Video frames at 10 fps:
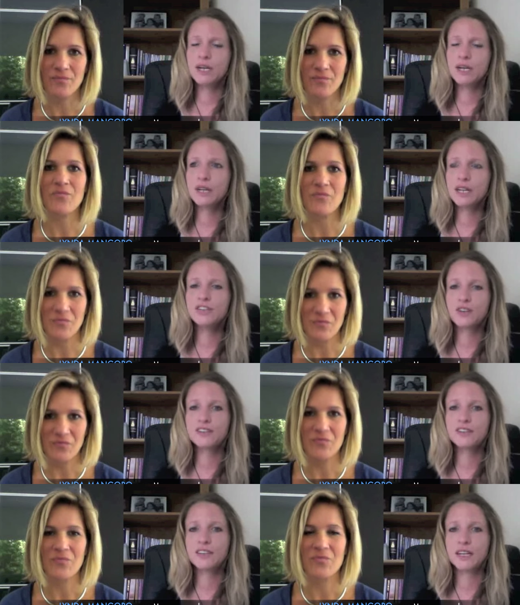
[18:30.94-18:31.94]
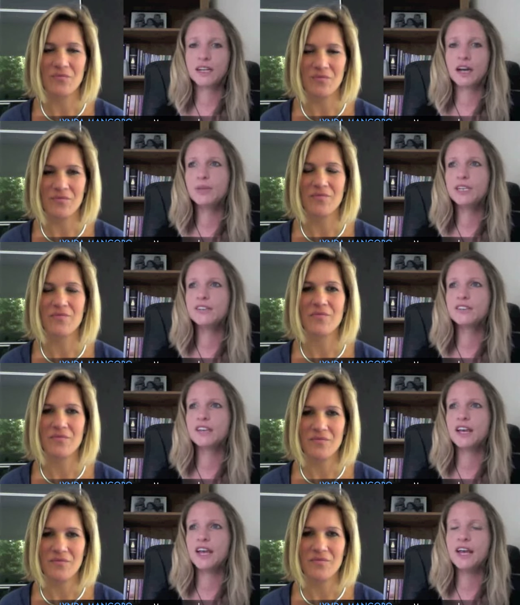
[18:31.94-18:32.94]
Speaker 1: Re really trusting. I mean,
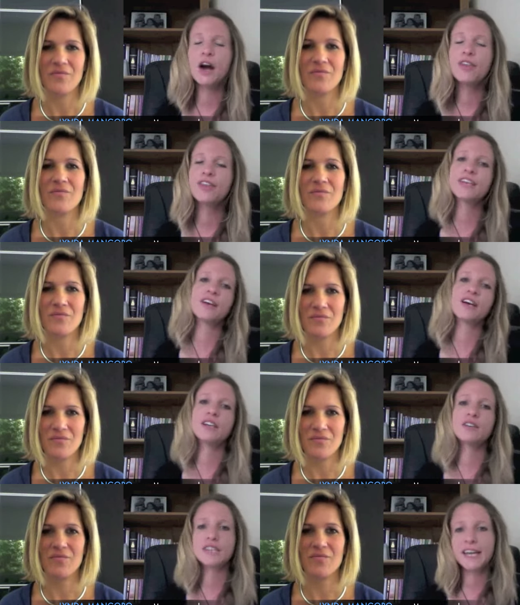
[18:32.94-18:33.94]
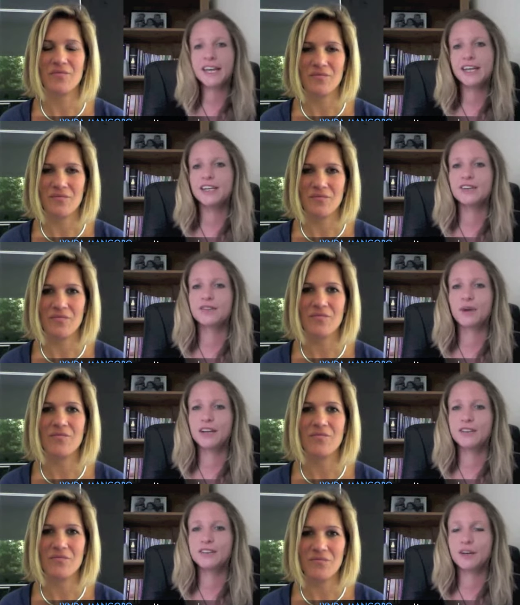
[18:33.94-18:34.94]
it's... It, I think another key,
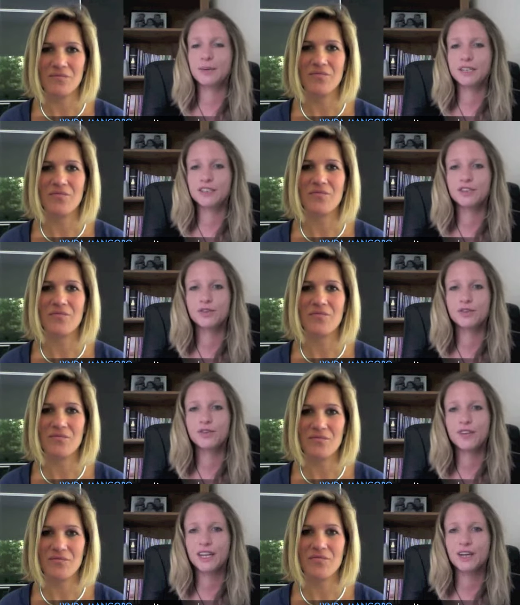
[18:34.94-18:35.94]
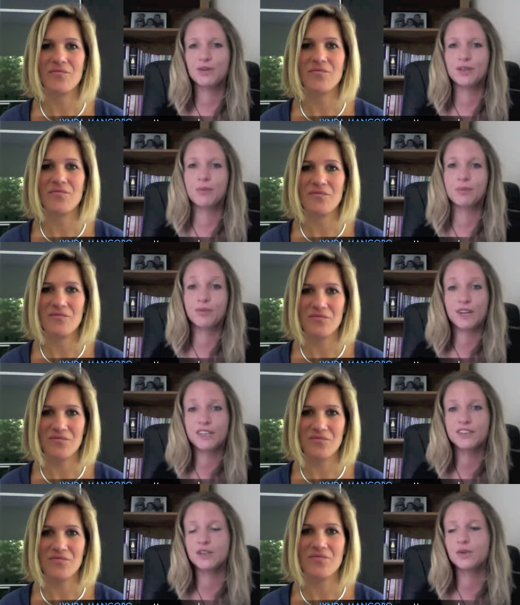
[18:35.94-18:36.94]
as well as stepping into your fear and, and
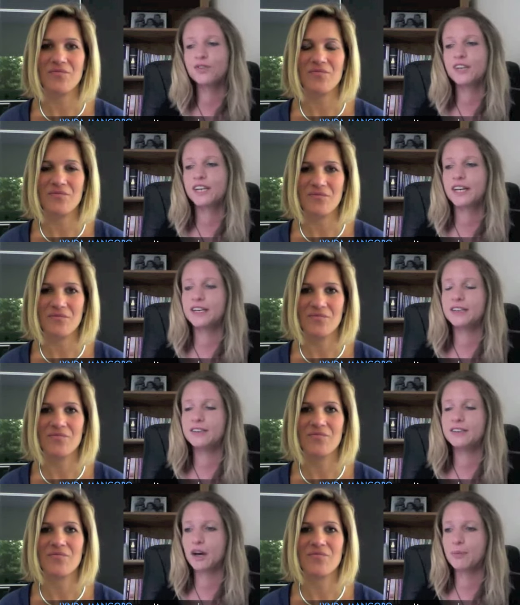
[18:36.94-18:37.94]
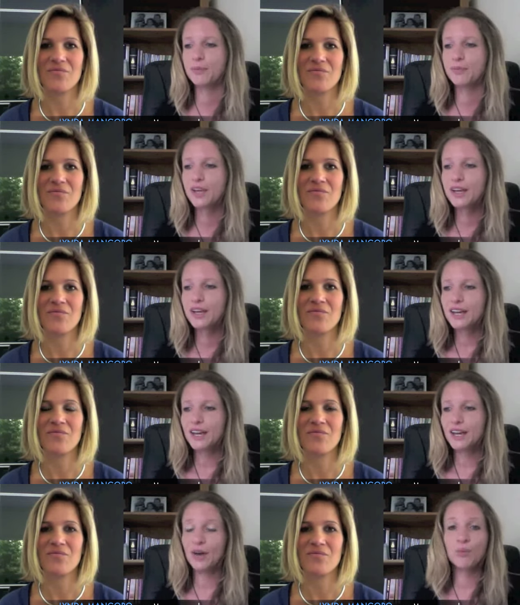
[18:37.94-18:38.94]
befriending your fear, is... Um,
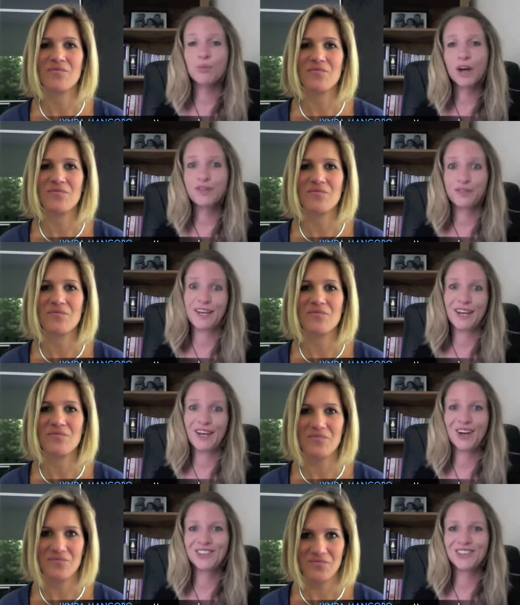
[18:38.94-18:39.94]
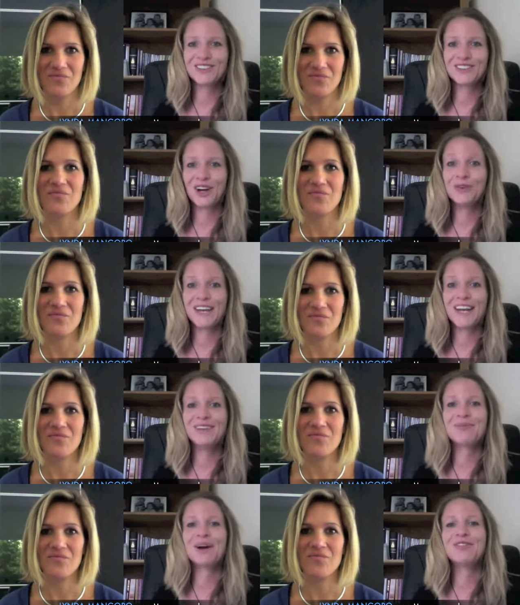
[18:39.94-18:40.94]
my fear, I just own
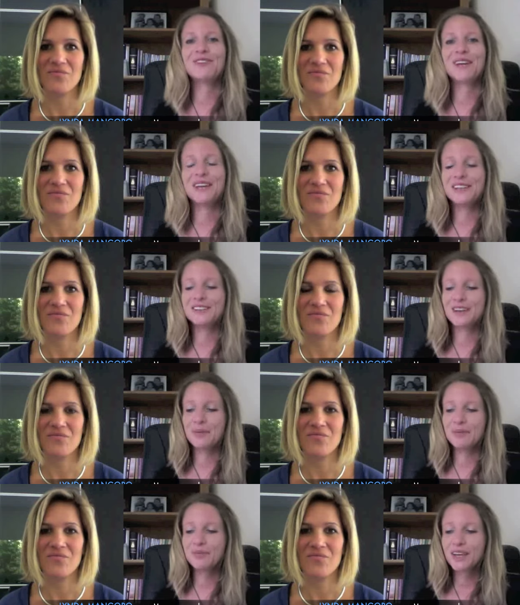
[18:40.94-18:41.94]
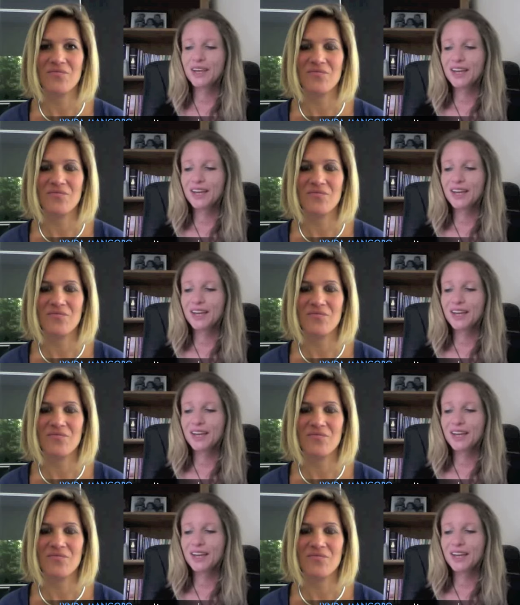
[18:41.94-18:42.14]
it, my fear, is... Um,